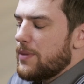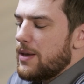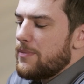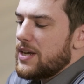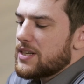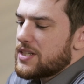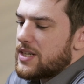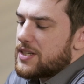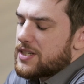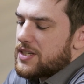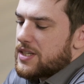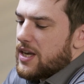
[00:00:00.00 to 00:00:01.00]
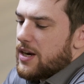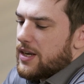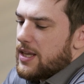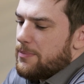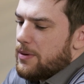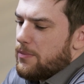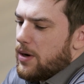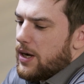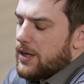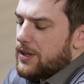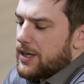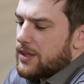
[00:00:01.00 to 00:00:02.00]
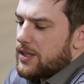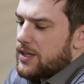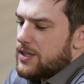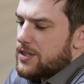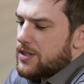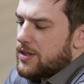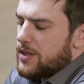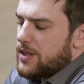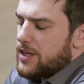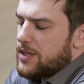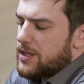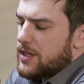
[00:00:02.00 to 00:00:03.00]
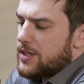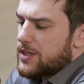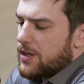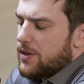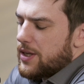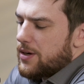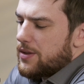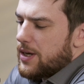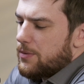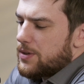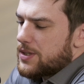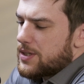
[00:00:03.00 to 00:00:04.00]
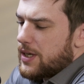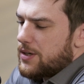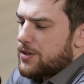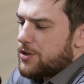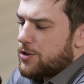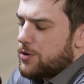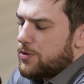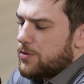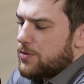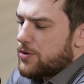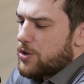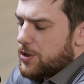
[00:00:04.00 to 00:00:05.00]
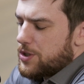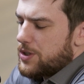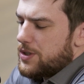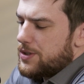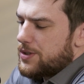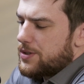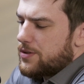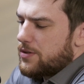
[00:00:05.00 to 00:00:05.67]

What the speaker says: But it makes sense because you got to keep in mind like this is a letter that was sent to churches,